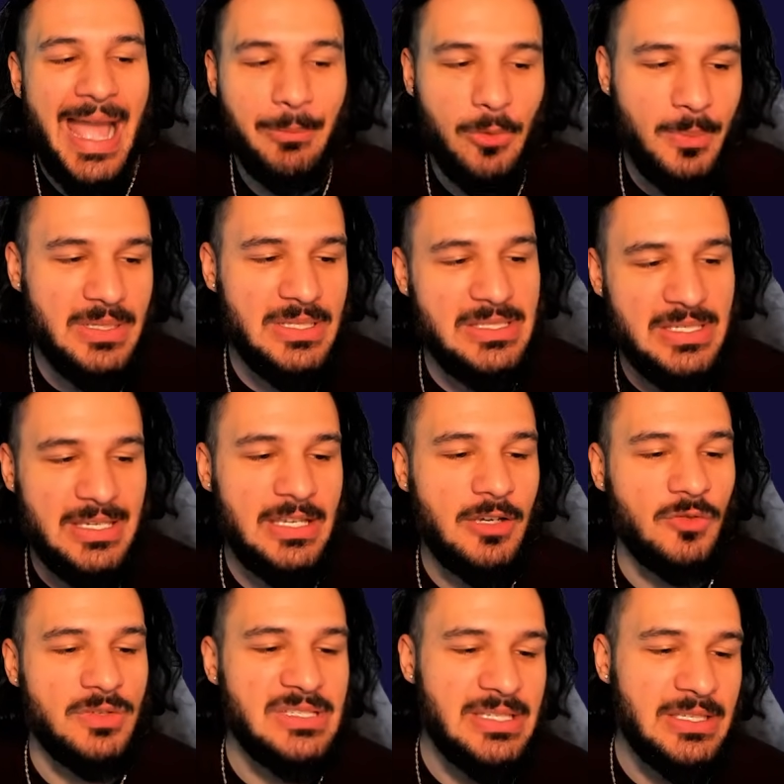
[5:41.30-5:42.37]
Hemomancy,
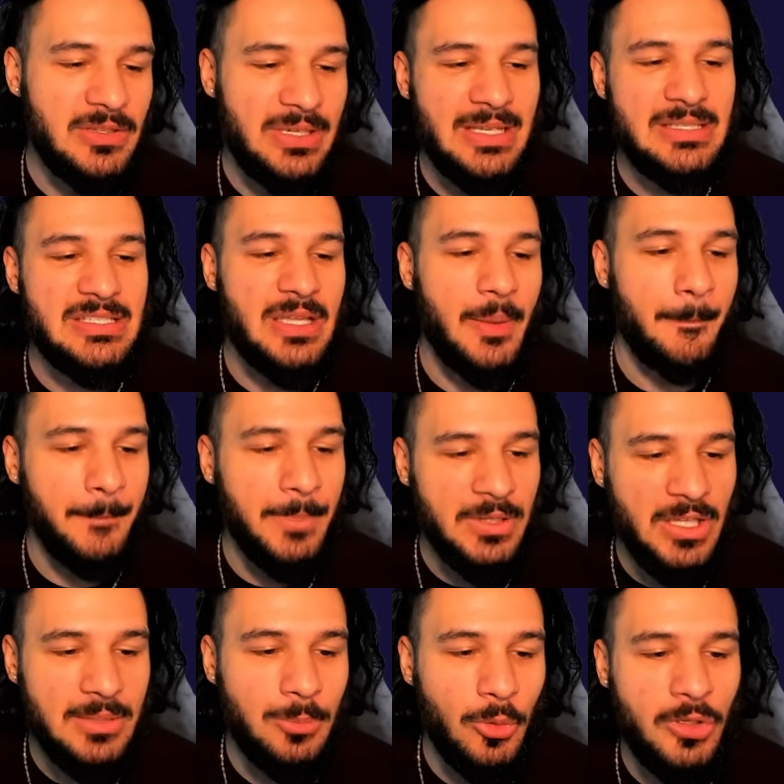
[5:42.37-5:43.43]
Resilience,
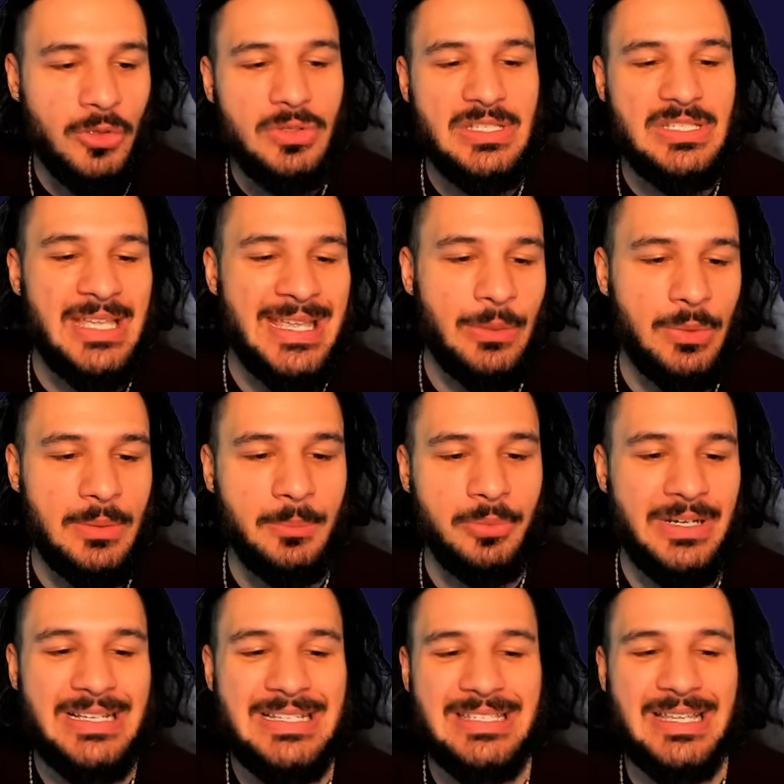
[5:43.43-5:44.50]
Blood Boil, Sanguine
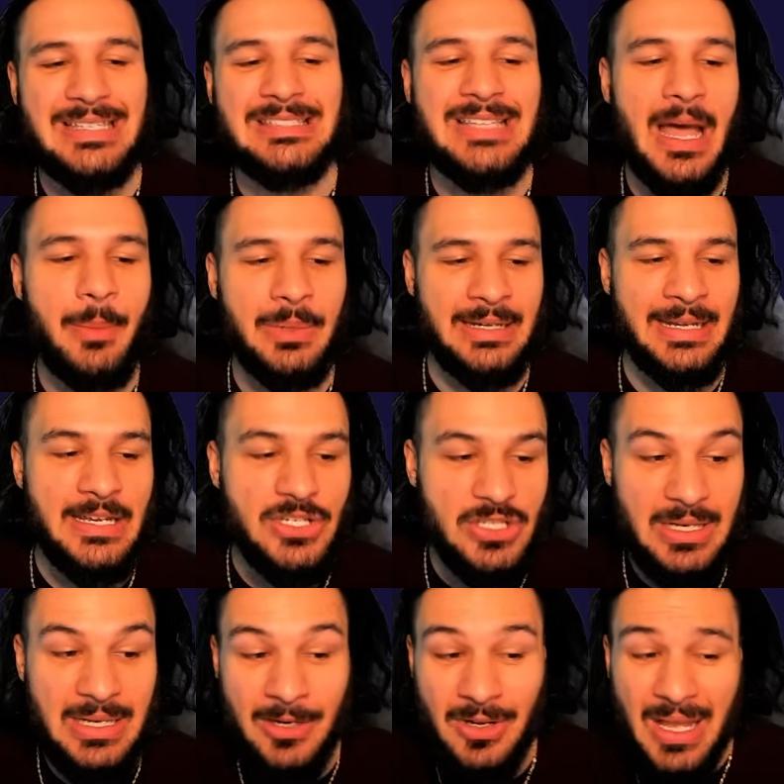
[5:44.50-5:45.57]
Brace,
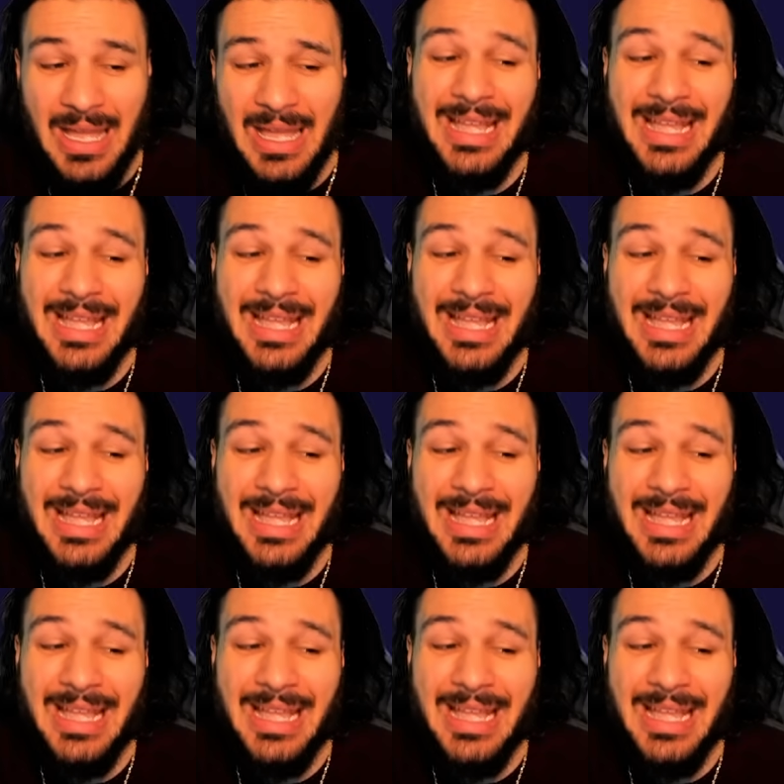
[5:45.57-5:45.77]
Domination here.